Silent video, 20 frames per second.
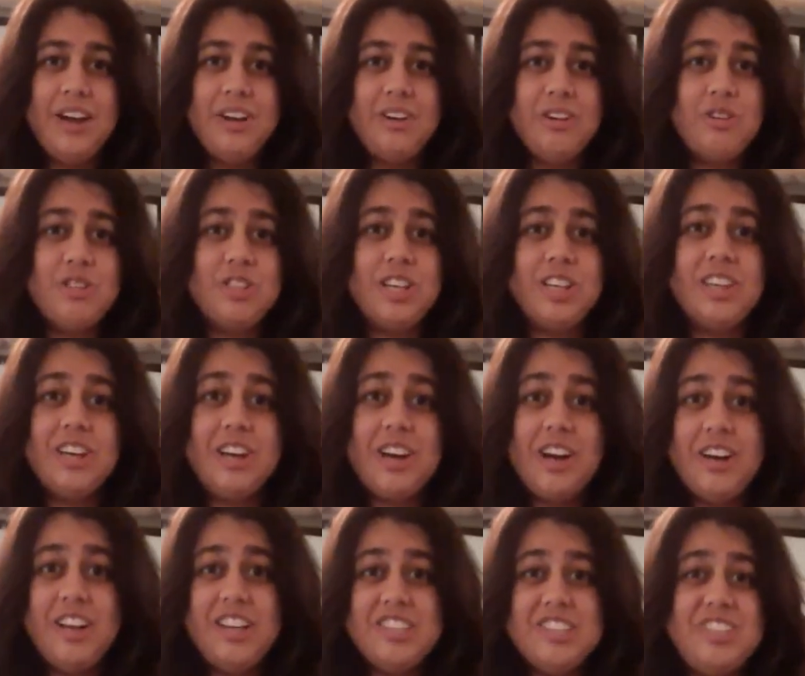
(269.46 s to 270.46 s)
Now
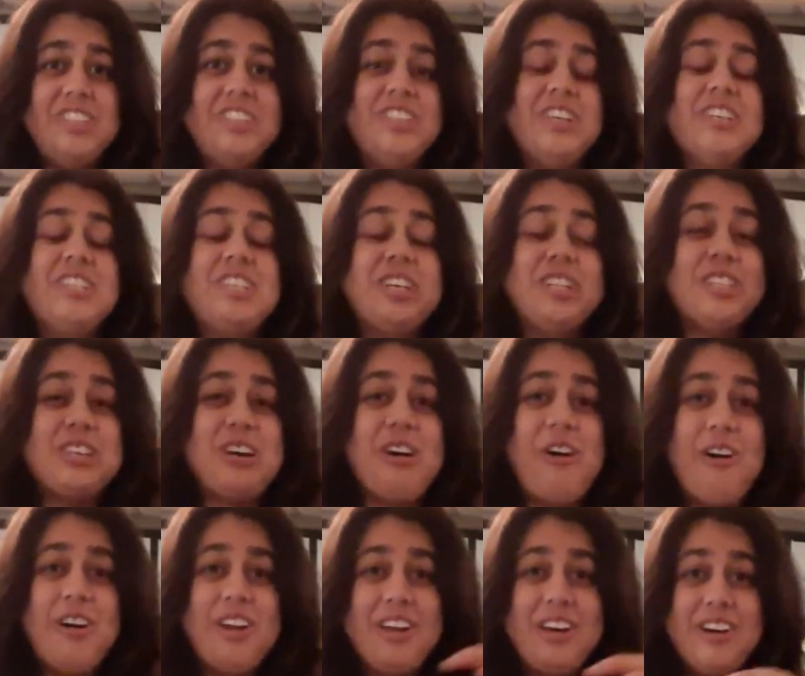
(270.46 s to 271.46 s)
Shatakarni sits
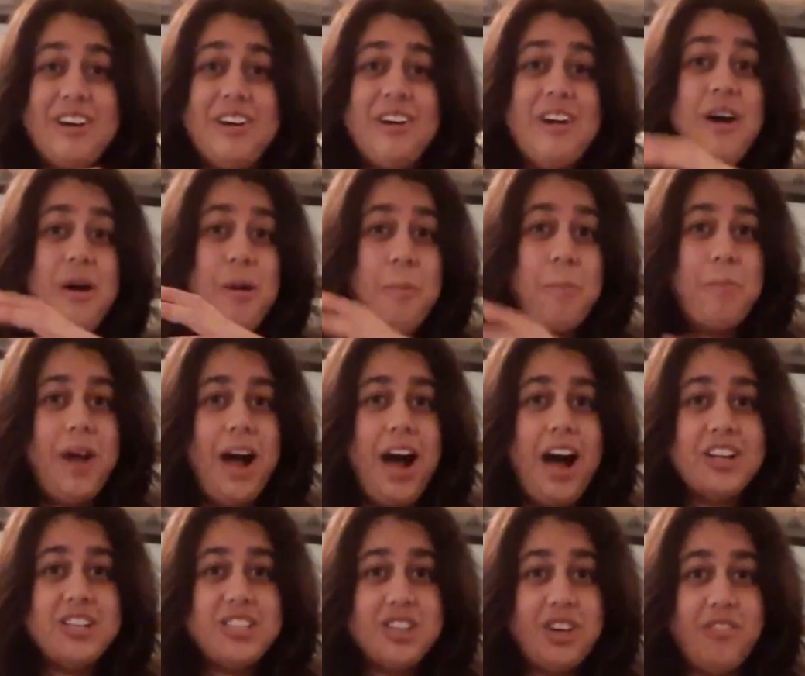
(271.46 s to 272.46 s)
on a
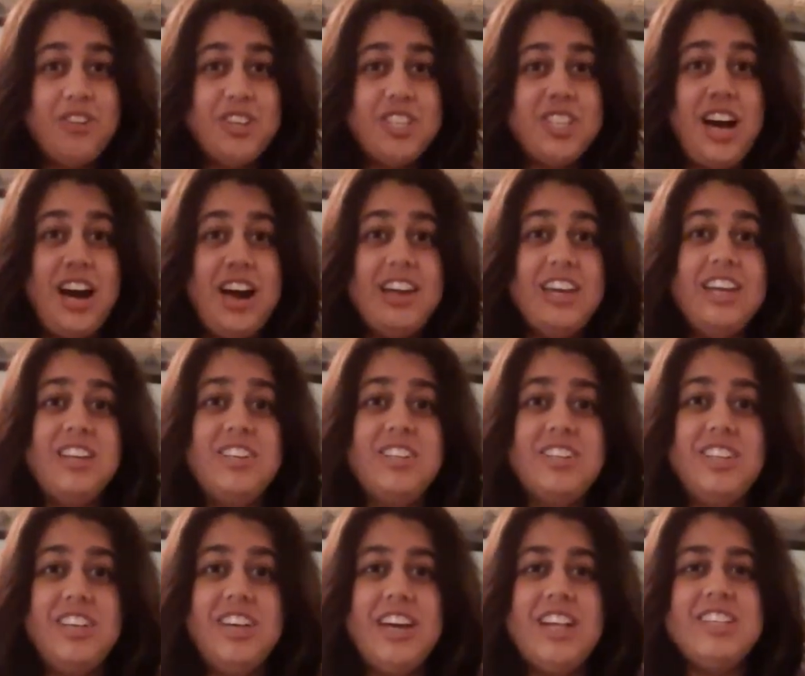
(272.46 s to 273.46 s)
branch of a shali
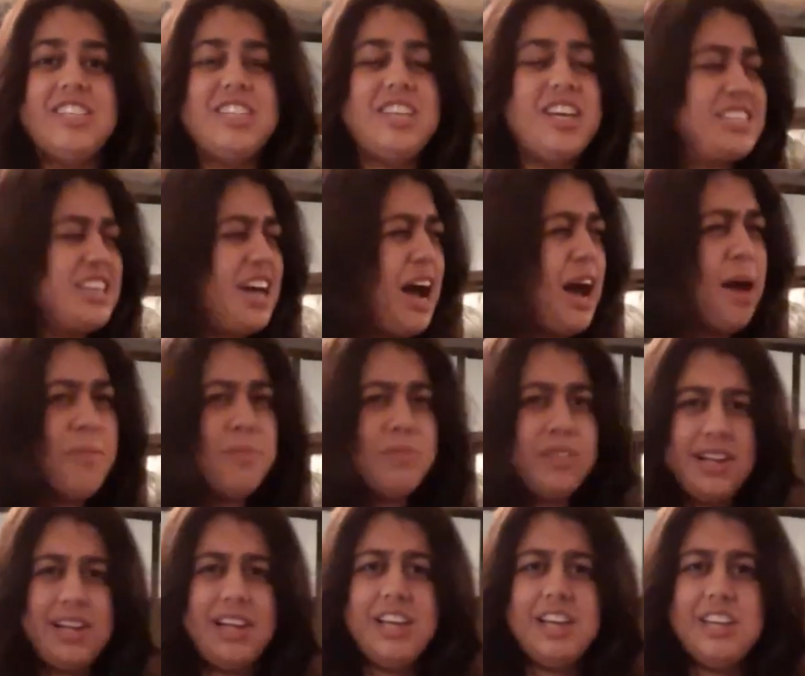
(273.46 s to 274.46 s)
tree and says, "I'm
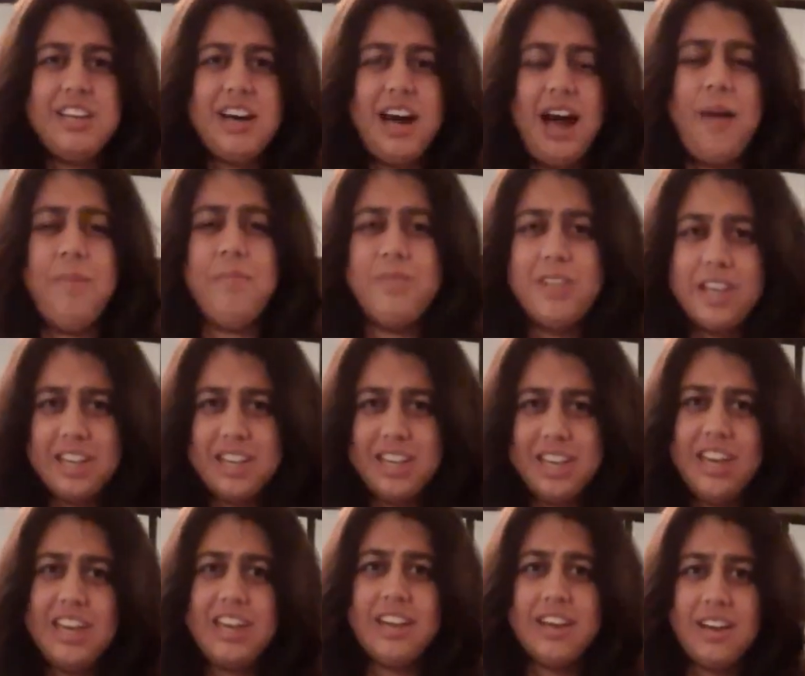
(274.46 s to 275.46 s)
the leader, I'm the
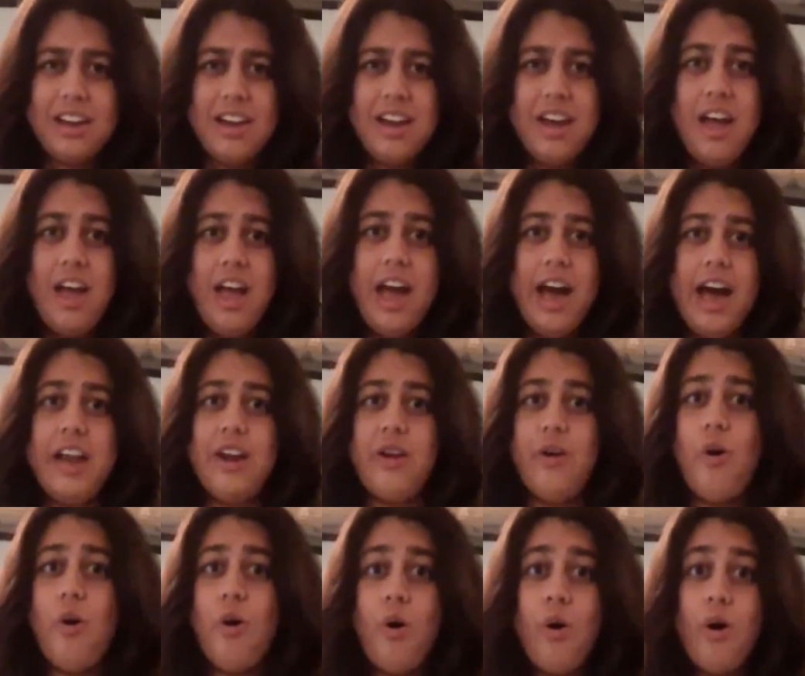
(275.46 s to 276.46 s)
king." And
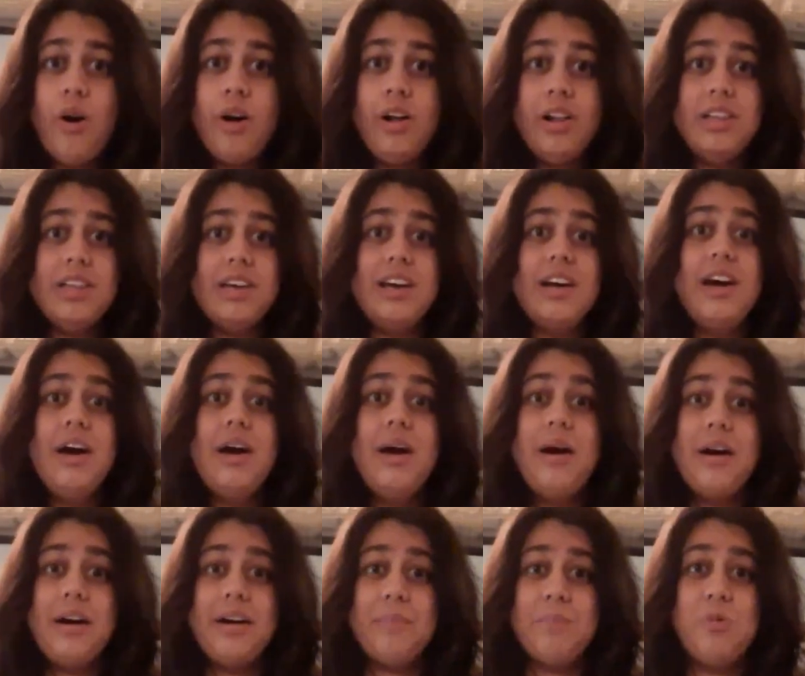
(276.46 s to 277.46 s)
all the
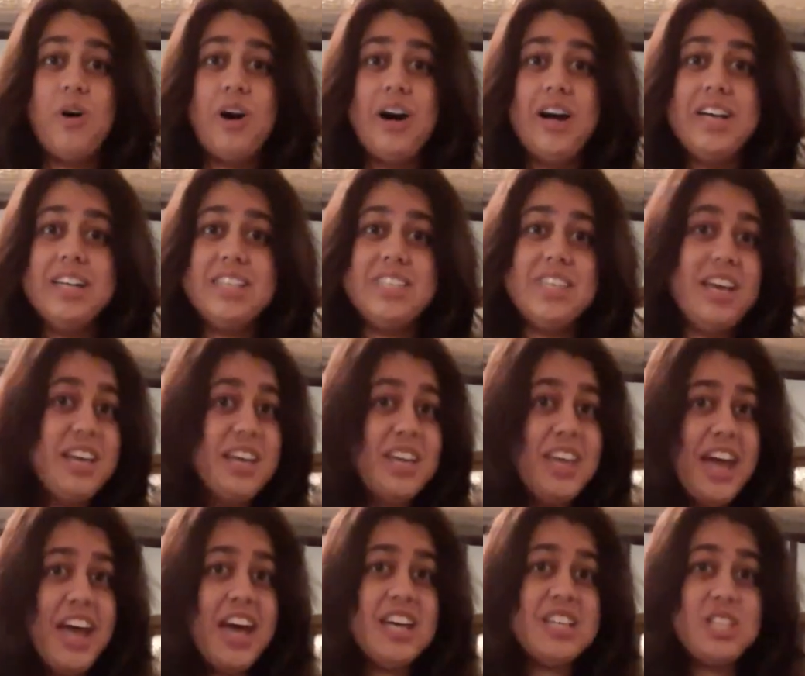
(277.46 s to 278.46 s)
boys say,
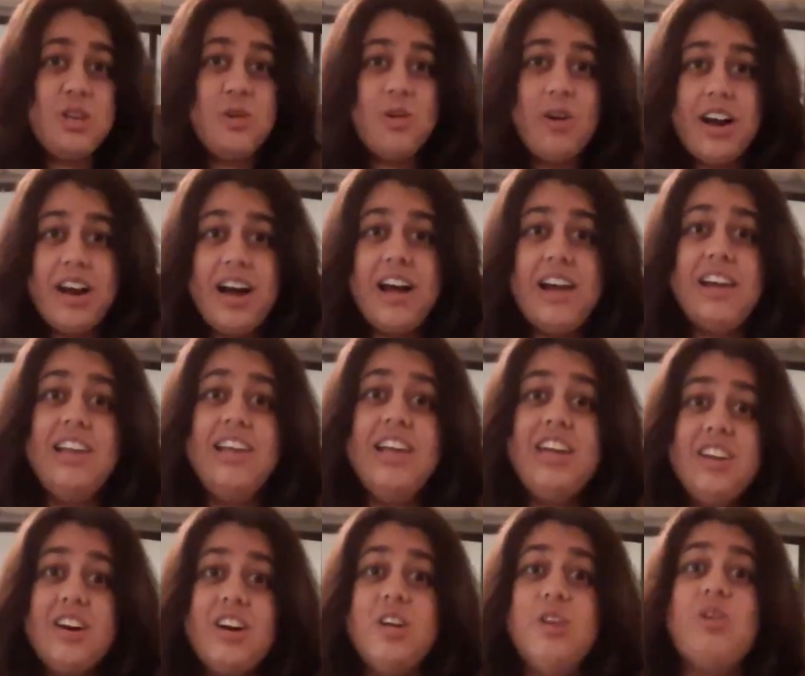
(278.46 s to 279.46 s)
"Yes, you are our
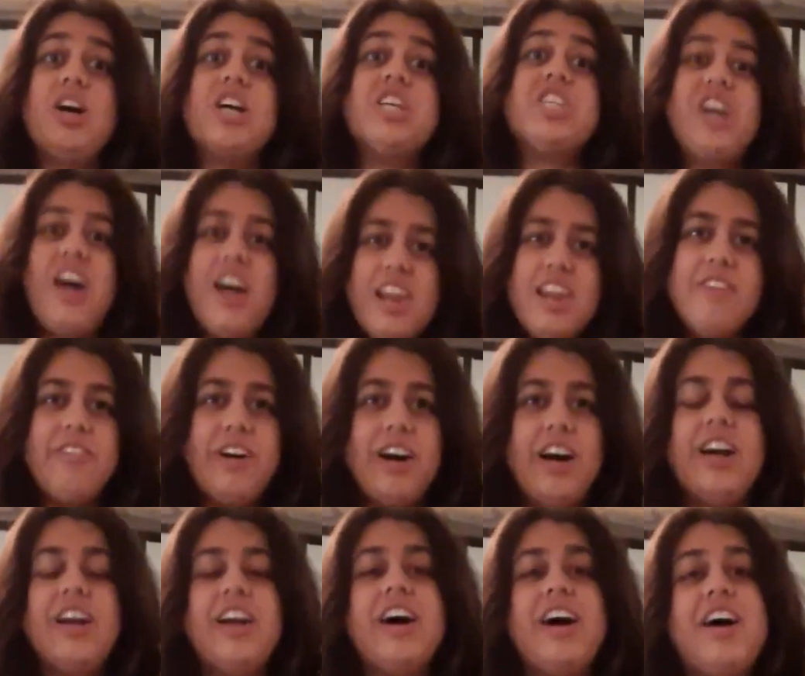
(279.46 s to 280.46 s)
leader, you are
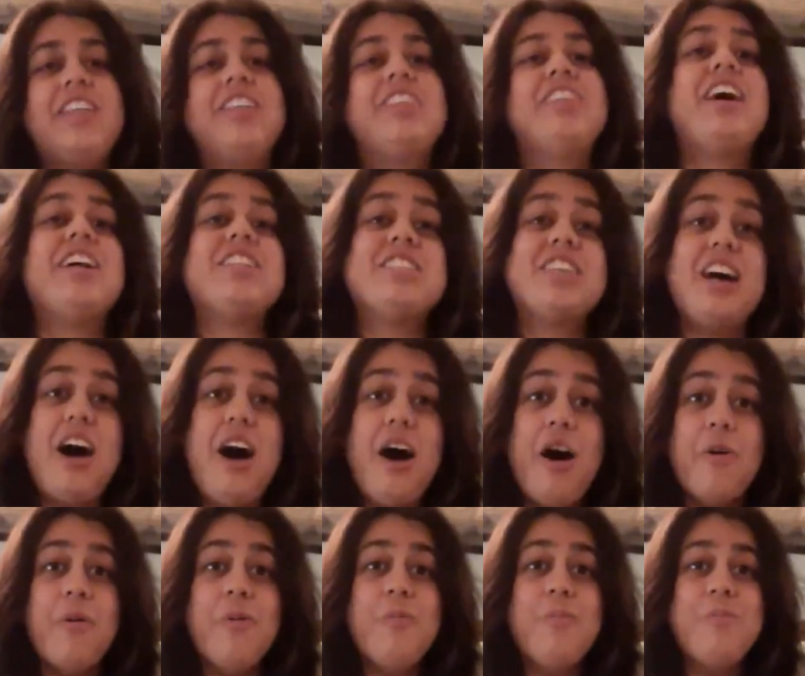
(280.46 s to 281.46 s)
Shalivahana." And that's
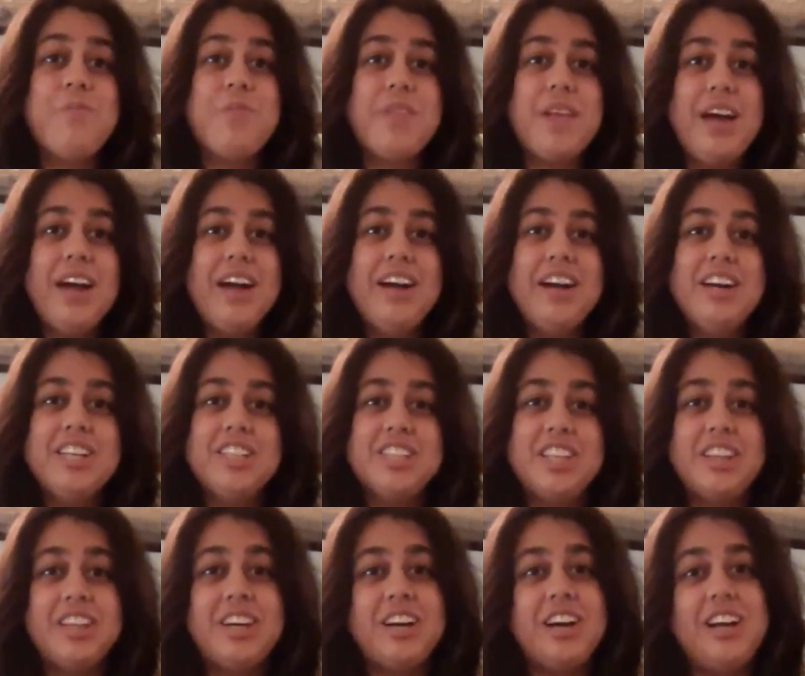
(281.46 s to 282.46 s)
how
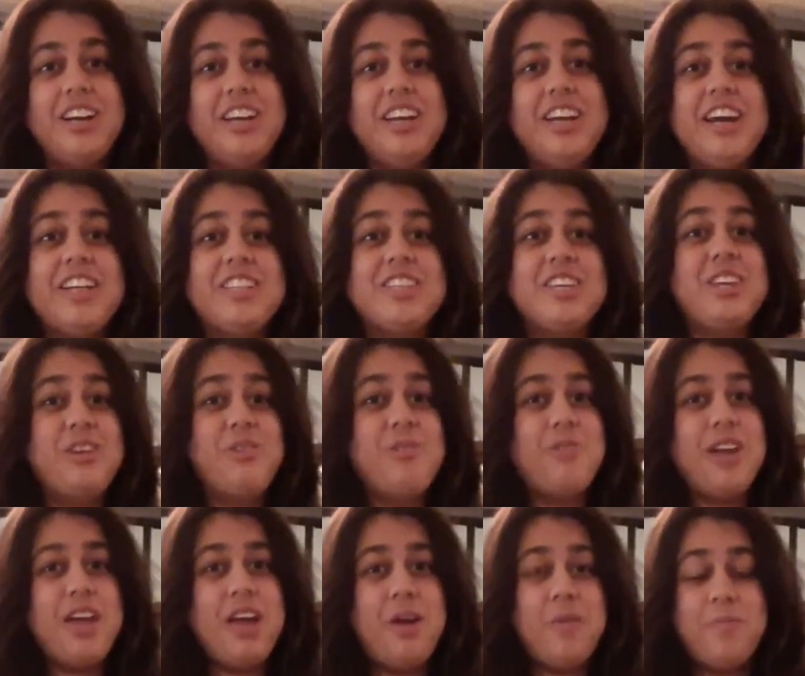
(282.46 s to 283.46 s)
Shatakarni gets a new
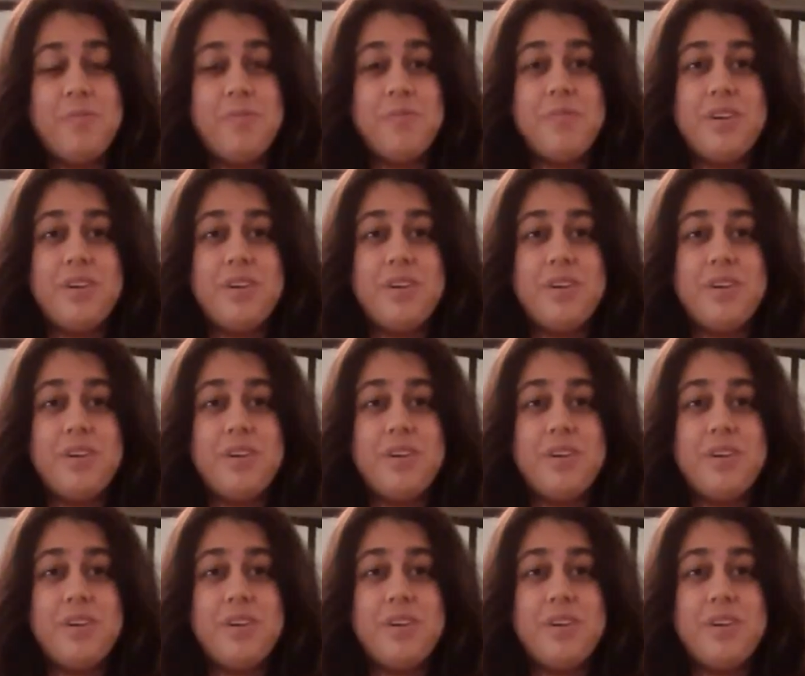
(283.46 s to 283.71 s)
name.